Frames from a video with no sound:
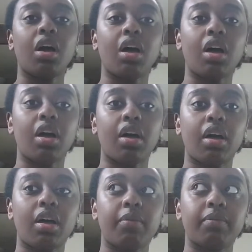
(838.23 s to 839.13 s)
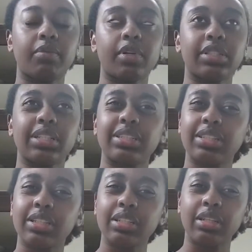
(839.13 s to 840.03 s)
Um, what was I gonna
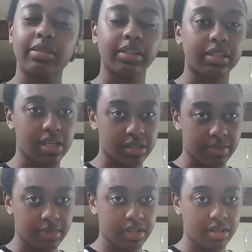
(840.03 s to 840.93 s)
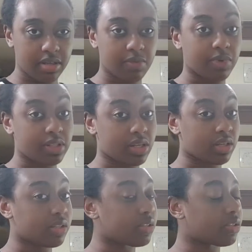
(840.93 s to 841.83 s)
say? I was gonna say something. One
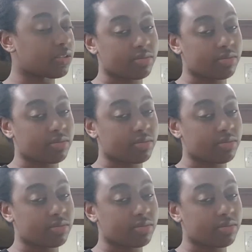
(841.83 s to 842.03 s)
second.